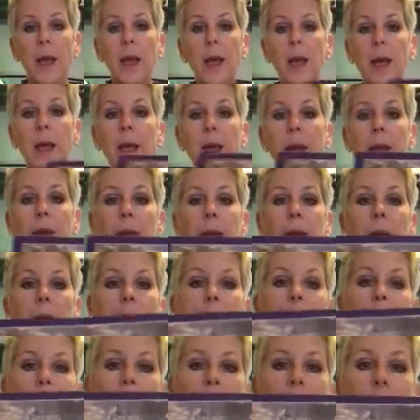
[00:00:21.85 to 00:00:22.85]
and
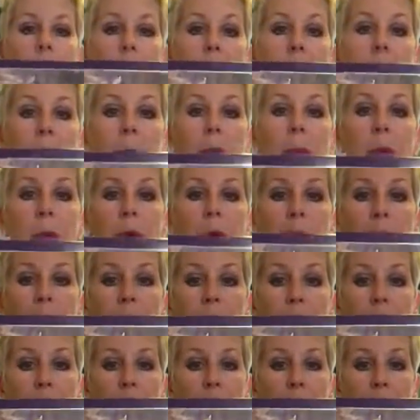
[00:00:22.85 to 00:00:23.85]
they come
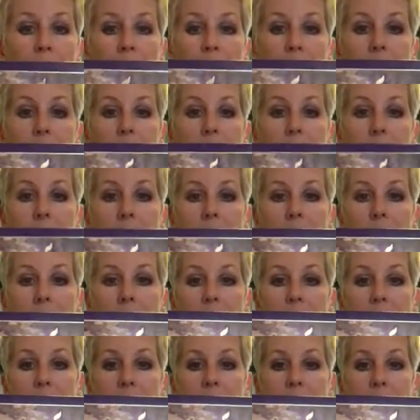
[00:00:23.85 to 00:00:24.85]
beautifully boxed
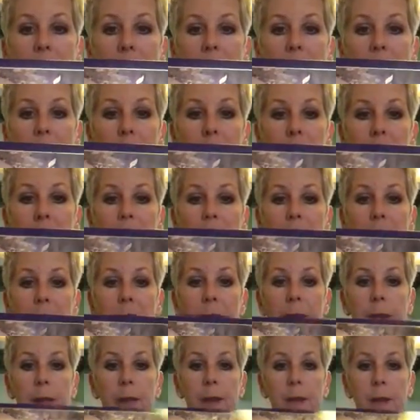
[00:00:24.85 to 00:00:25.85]
like
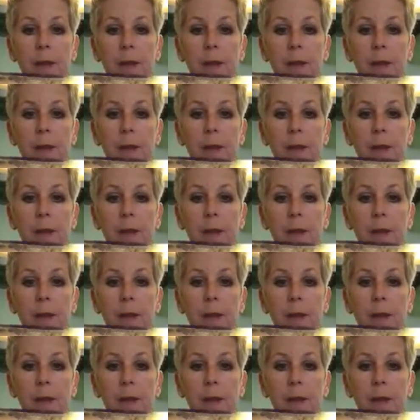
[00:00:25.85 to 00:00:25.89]
this.